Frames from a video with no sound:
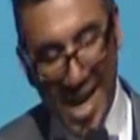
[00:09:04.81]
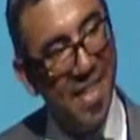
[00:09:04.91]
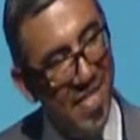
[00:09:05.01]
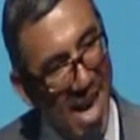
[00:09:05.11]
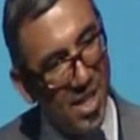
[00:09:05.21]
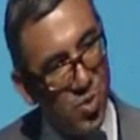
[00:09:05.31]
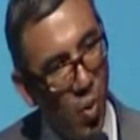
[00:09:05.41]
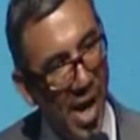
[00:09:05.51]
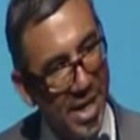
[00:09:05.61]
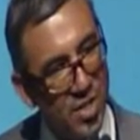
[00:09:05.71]
and that is
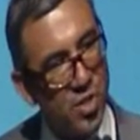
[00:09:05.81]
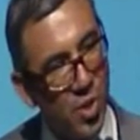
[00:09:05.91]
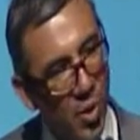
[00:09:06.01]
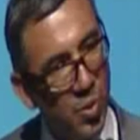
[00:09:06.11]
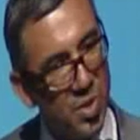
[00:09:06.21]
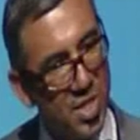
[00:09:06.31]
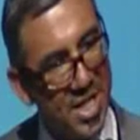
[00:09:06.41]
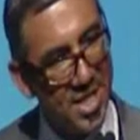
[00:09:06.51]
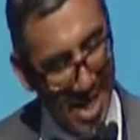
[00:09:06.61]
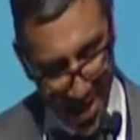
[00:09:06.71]
why it is so
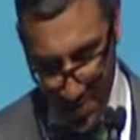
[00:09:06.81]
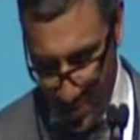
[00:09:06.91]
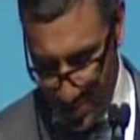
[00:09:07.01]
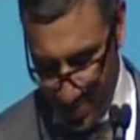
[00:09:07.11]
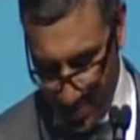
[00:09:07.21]
successful.